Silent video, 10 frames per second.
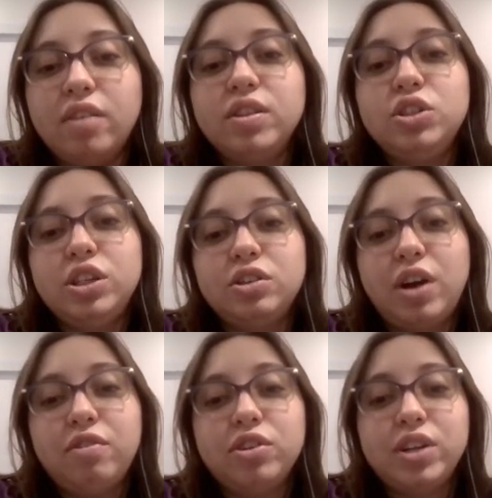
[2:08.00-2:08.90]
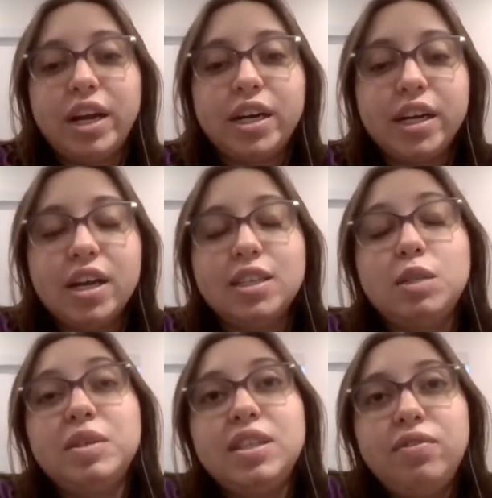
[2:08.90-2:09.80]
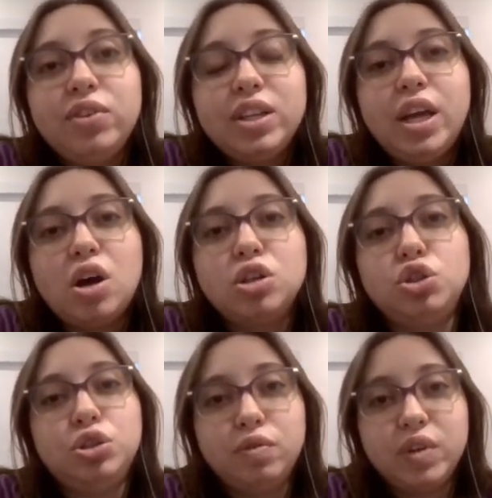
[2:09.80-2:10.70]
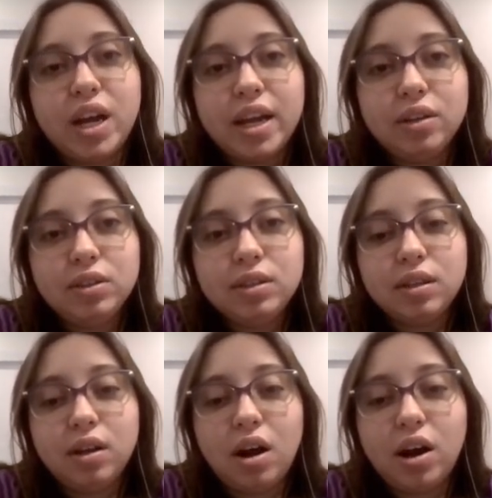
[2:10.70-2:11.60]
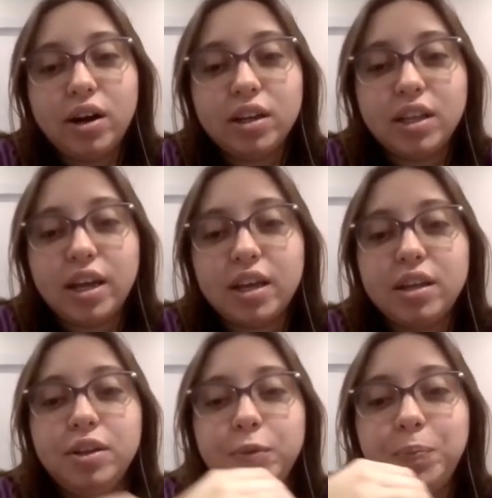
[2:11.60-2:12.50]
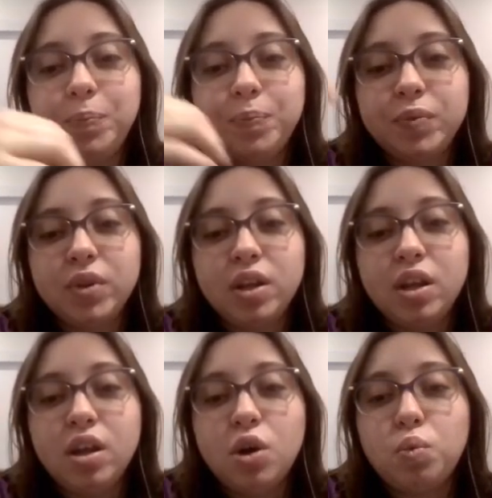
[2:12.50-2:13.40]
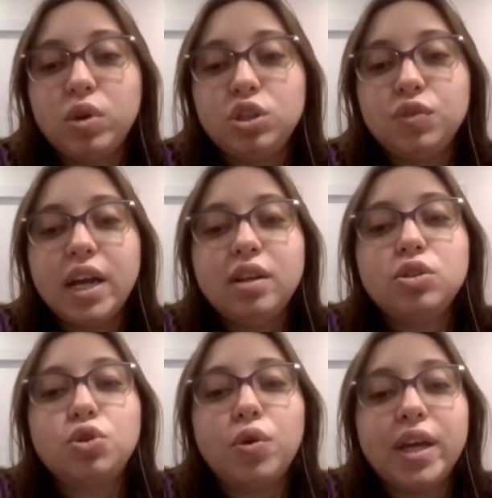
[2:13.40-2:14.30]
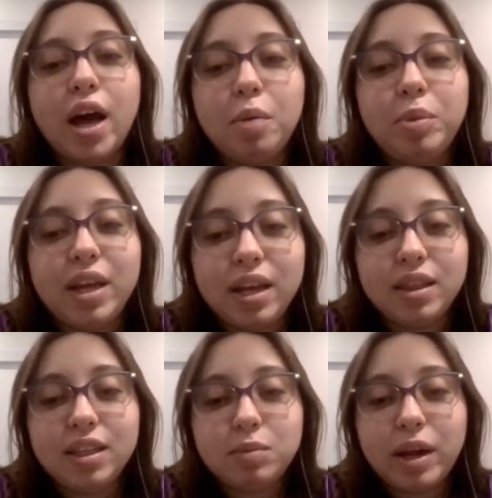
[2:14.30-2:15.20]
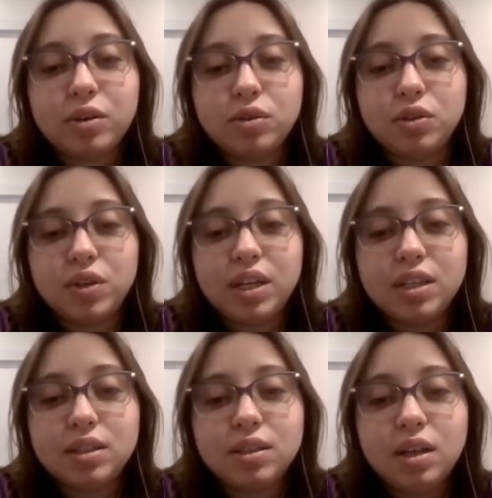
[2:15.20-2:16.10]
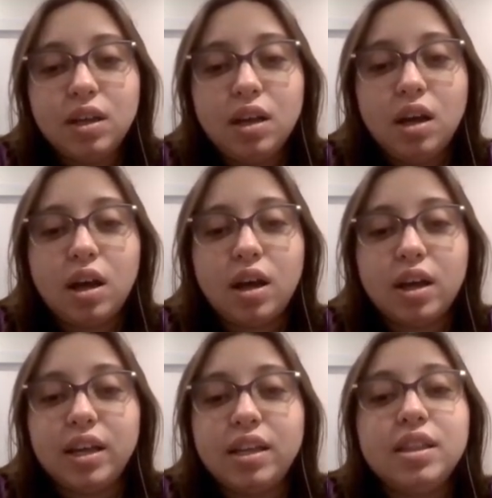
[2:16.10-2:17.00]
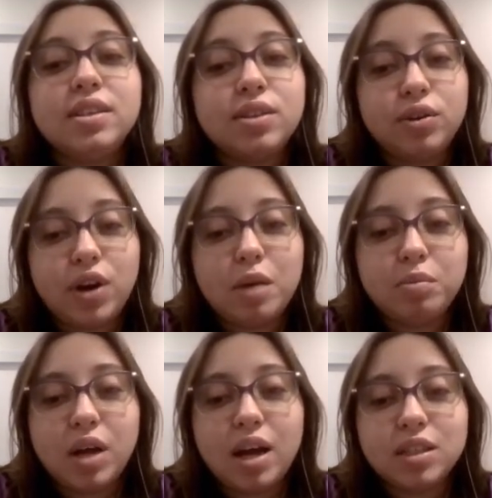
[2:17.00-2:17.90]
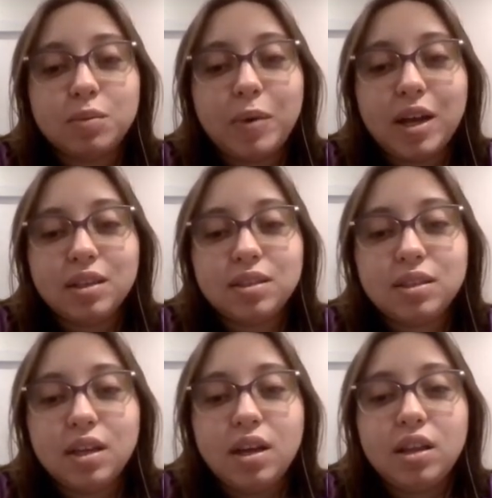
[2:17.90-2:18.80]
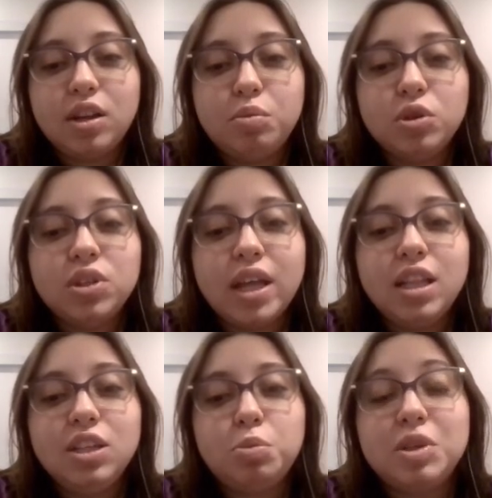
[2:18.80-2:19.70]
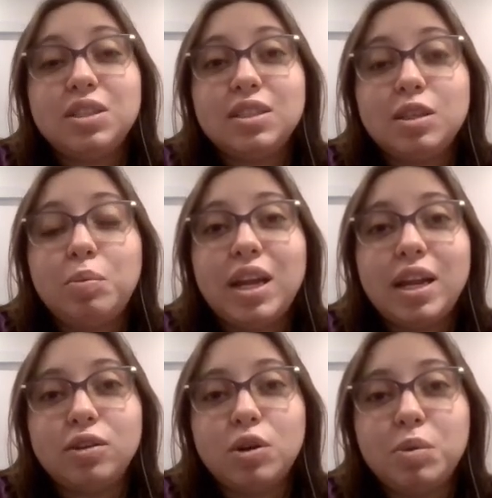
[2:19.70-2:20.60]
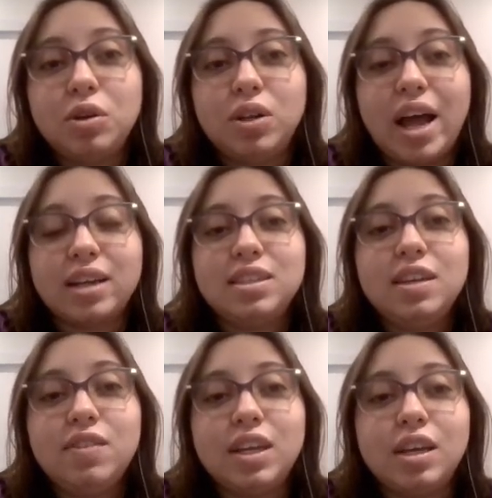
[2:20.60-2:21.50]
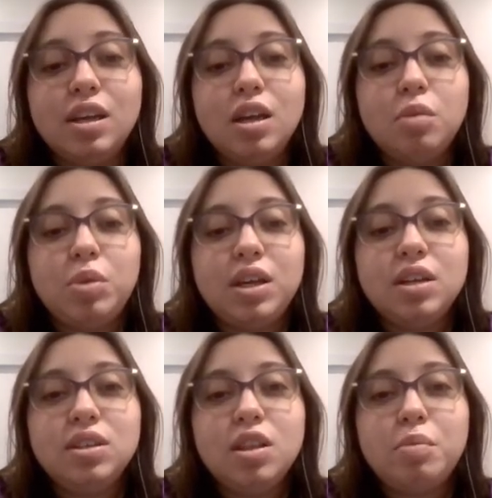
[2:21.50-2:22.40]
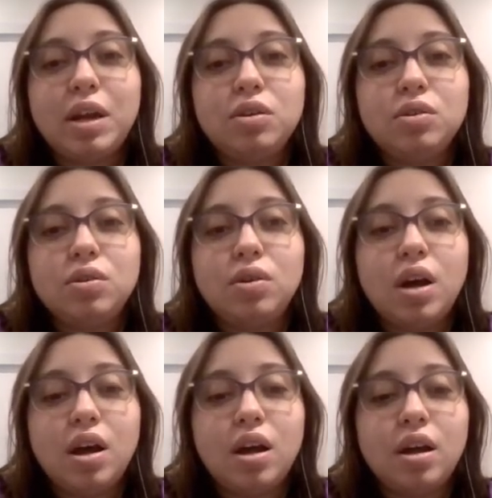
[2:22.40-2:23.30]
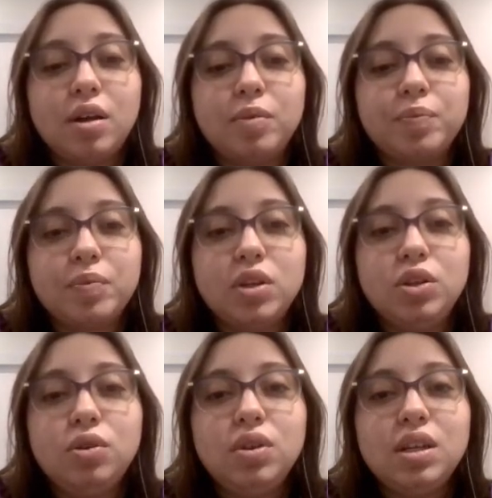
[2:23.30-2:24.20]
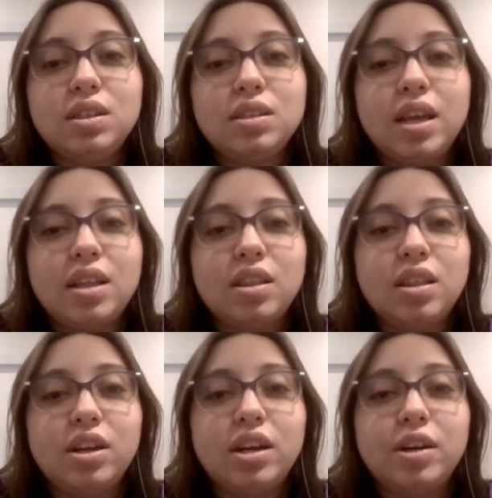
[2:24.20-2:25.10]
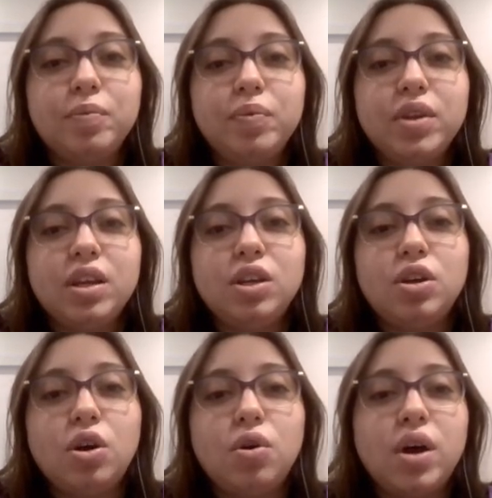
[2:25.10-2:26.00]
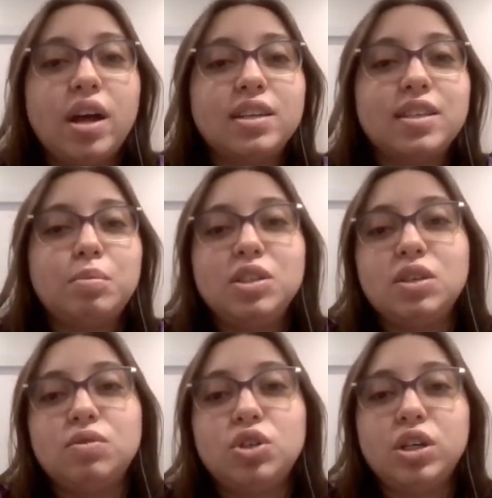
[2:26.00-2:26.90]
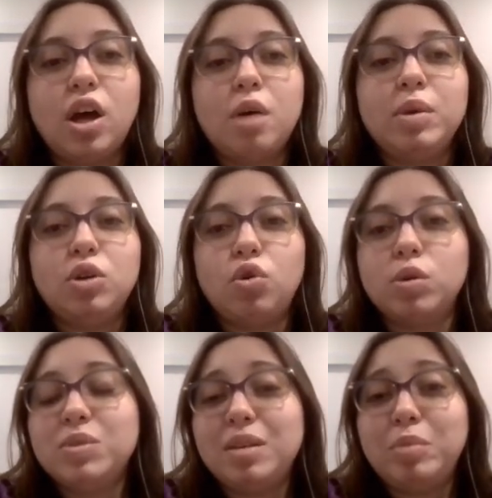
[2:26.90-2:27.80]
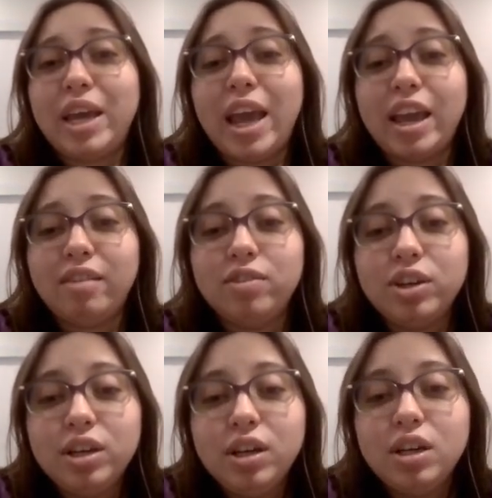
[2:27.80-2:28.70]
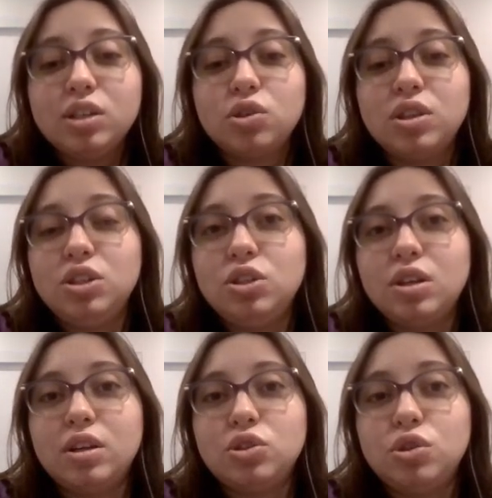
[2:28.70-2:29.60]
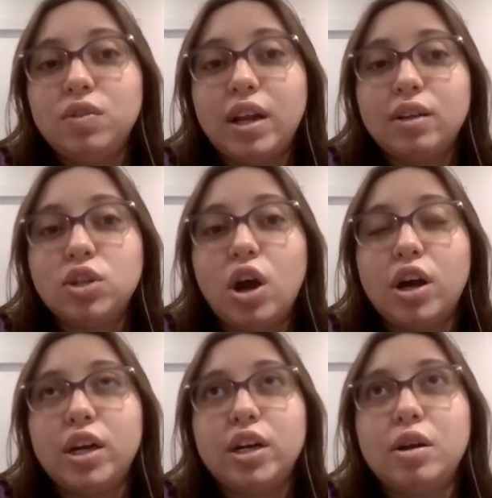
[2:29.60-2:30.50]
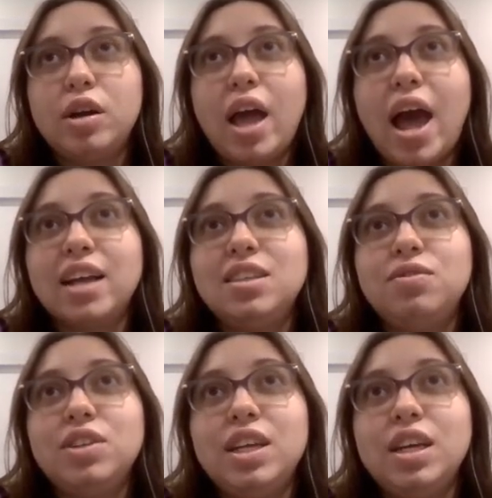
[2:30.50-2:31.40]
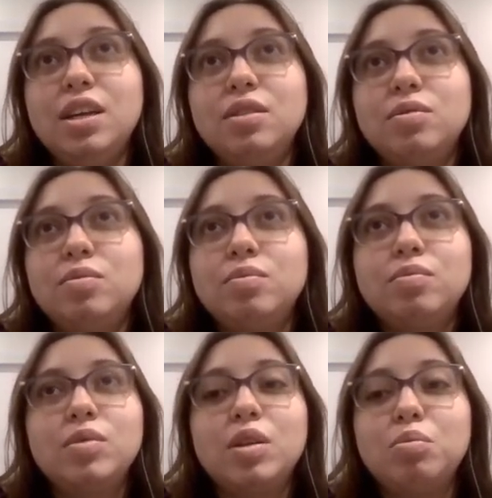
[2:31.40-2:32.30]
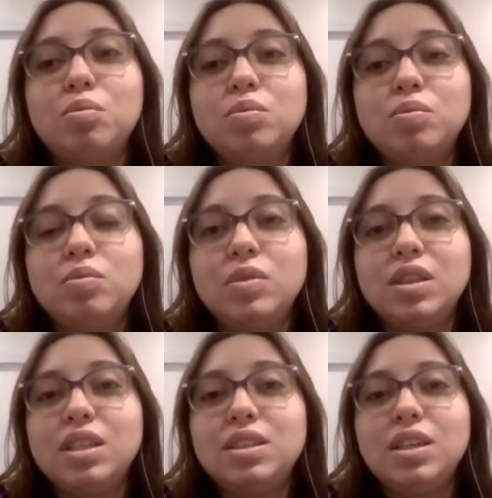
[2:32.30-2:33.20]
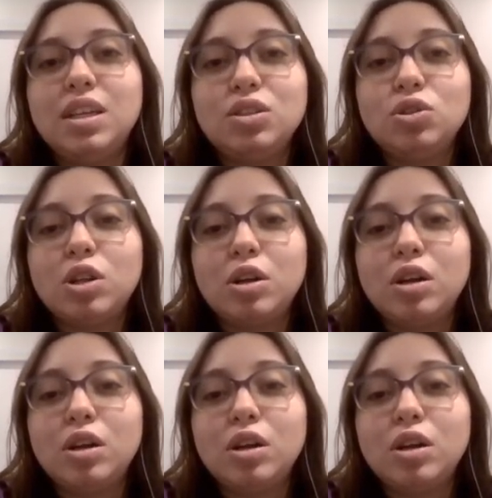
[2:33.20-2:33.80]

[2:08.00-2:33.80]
geographical area, specifically on juveniles, are like when a juvenile is growing up in these micro units, in these crime hotspots, they're most likely to participate in criminal activity because of the micro units and their acceptance of certain common norms and behavior. So these juveniles are actively listening to their